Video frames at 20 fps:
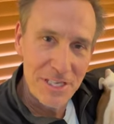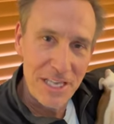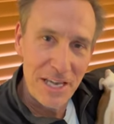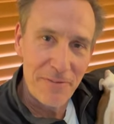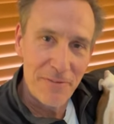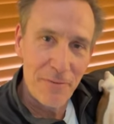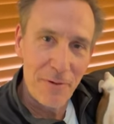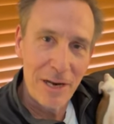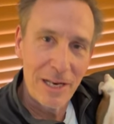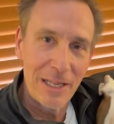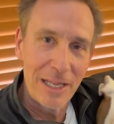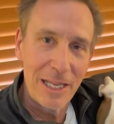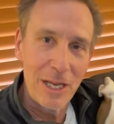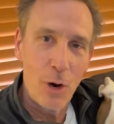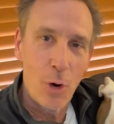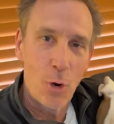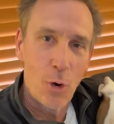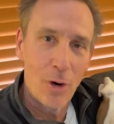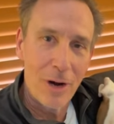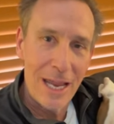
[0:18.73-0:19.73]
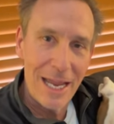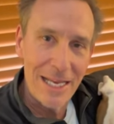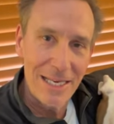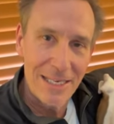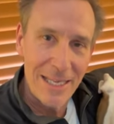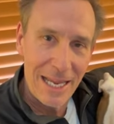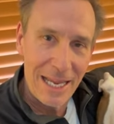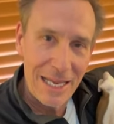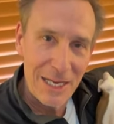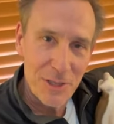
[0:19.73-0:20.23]
is a friendly or a
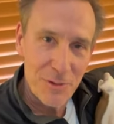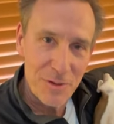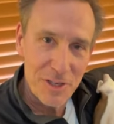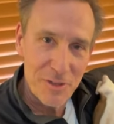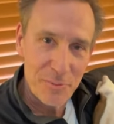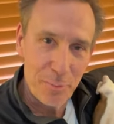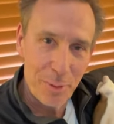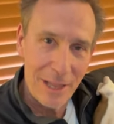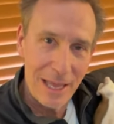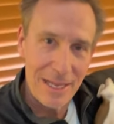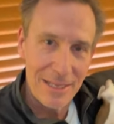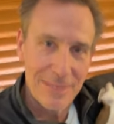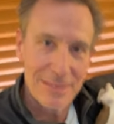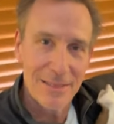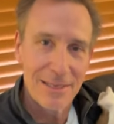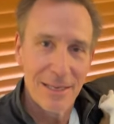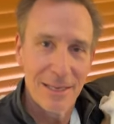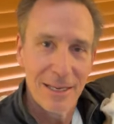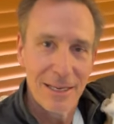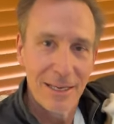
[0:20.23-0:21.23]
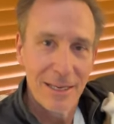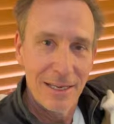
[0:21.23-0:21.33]
dangerous place.